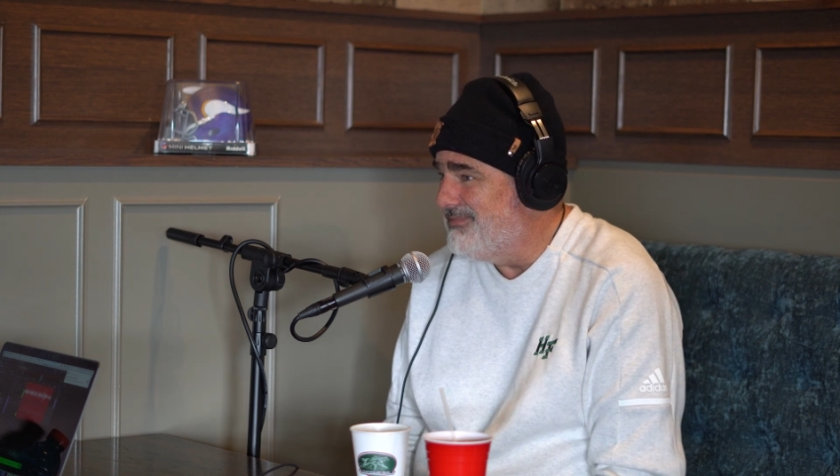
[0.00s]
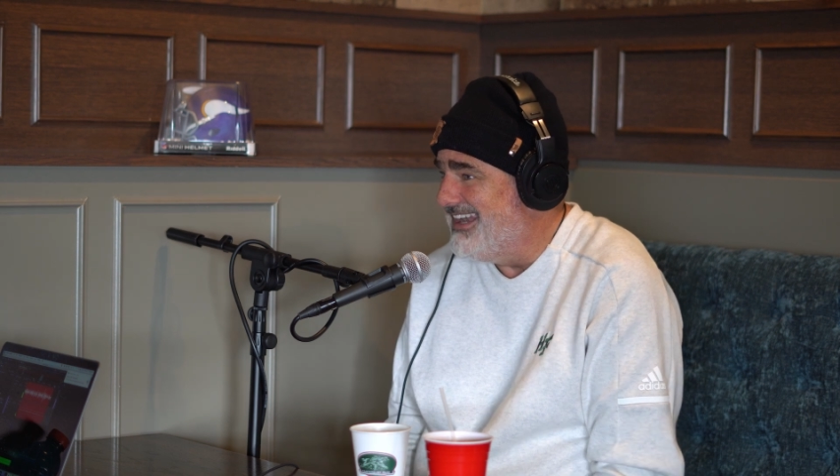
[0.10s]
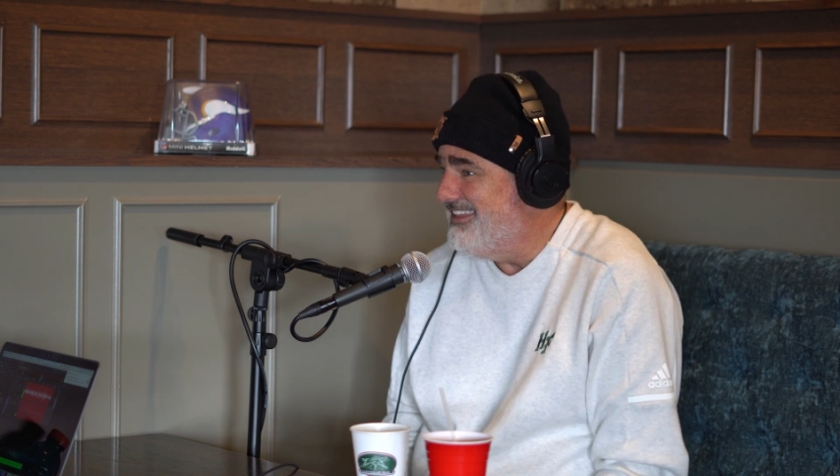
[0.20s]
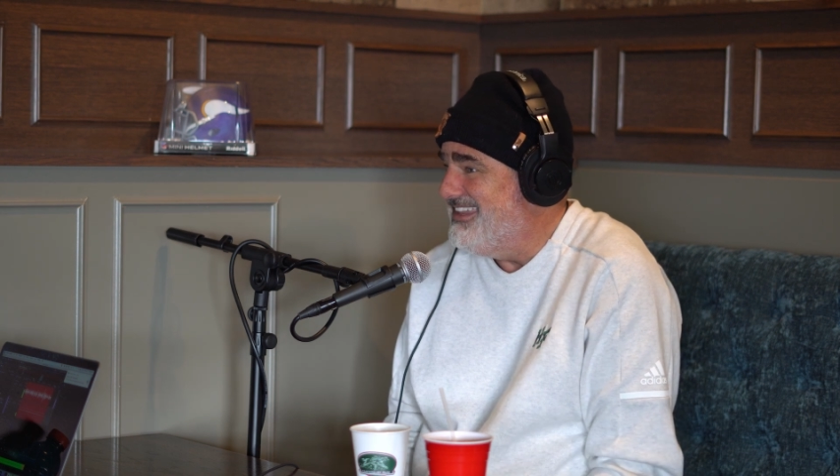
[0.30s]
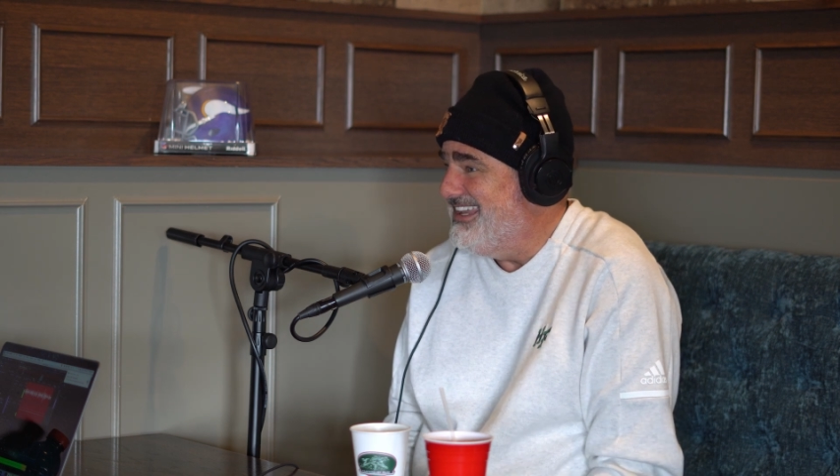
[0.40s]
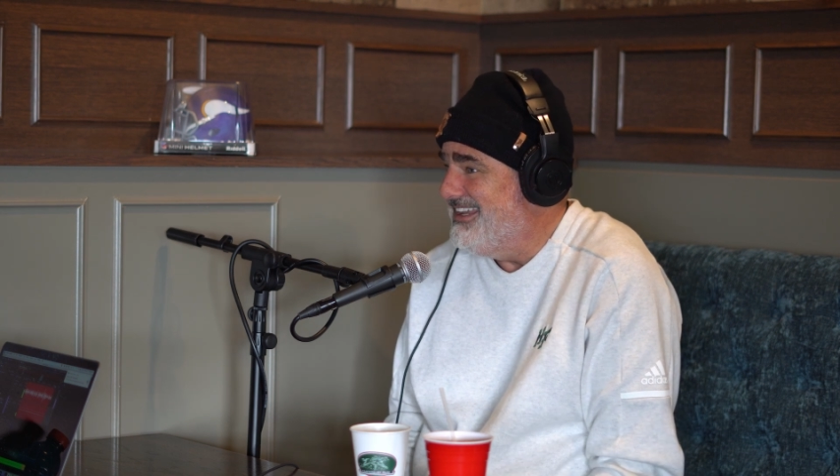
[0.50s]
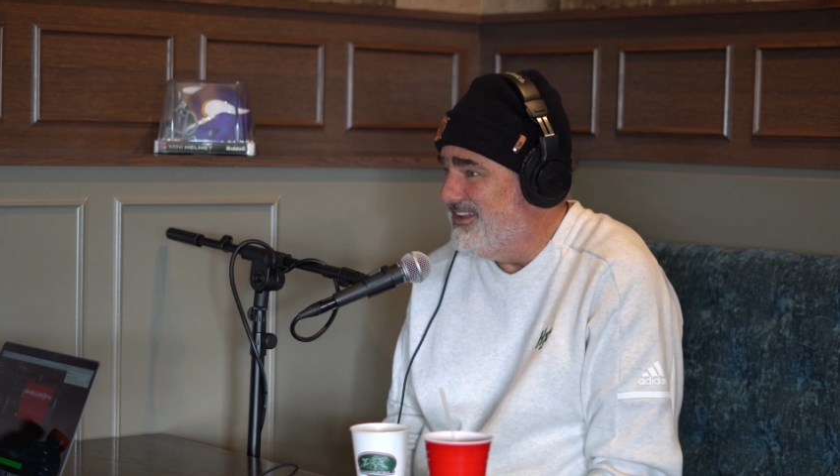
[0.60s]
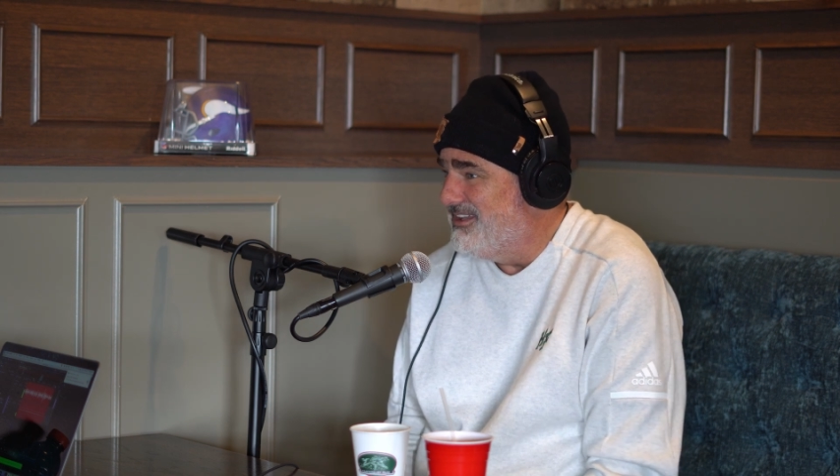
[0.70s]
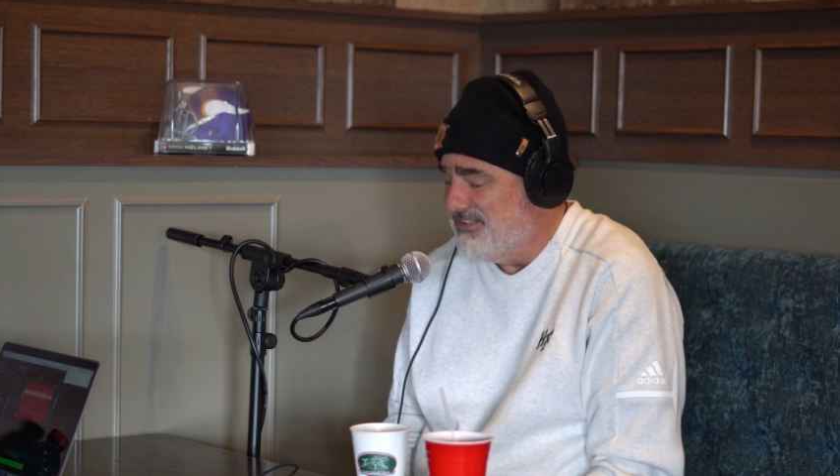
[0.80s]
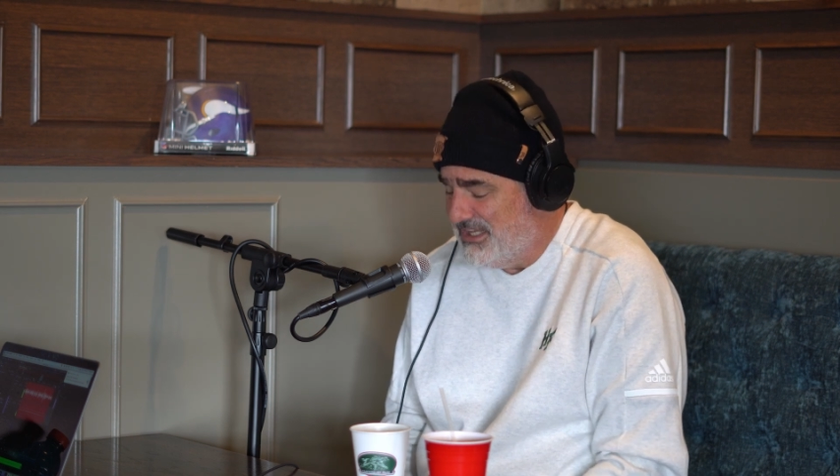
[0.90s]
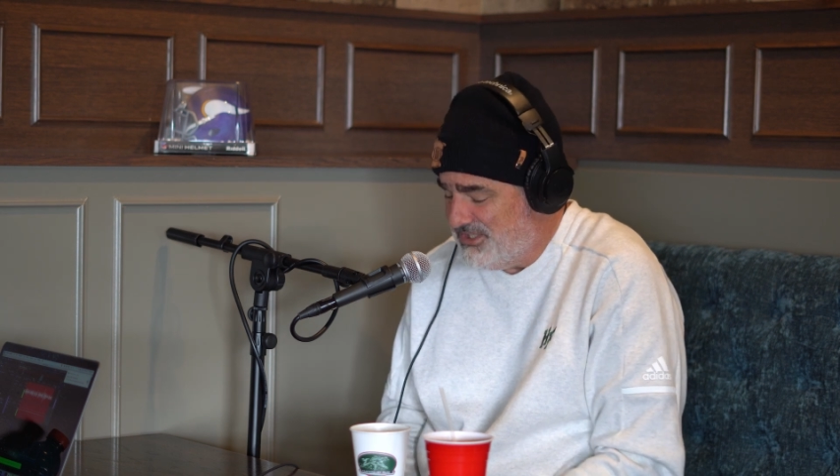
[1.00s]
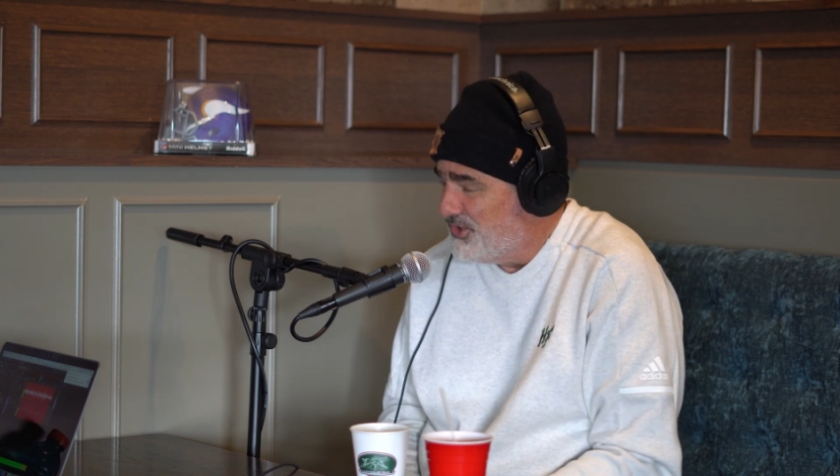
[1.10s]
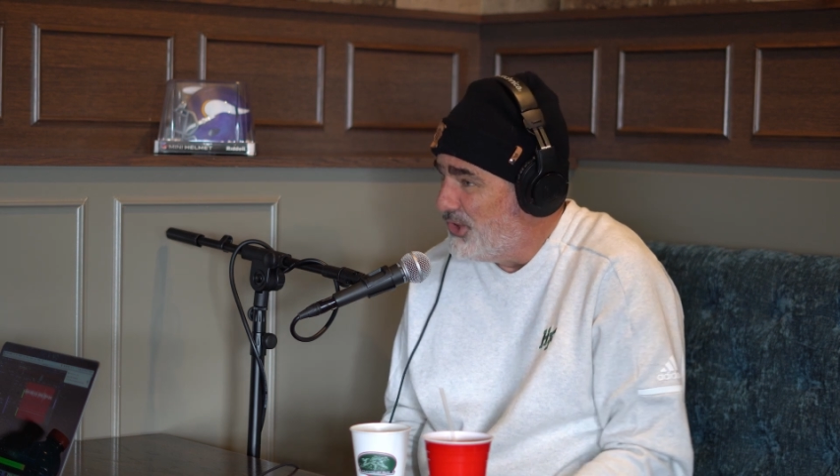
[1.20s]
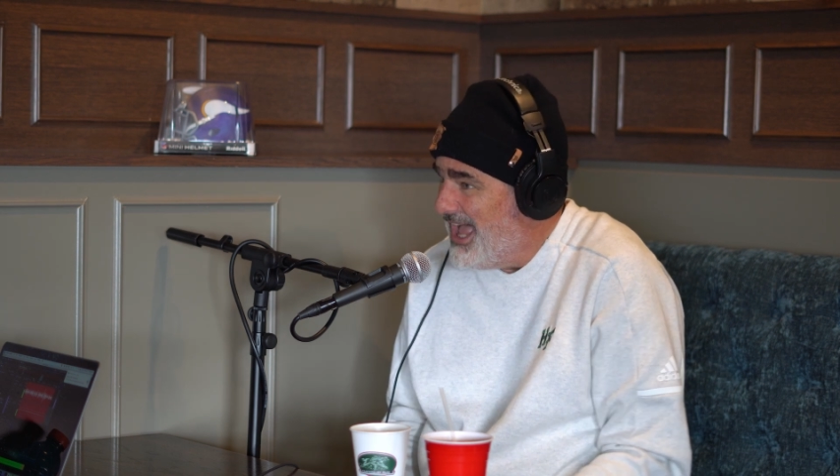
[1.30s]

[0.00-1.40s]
anything, your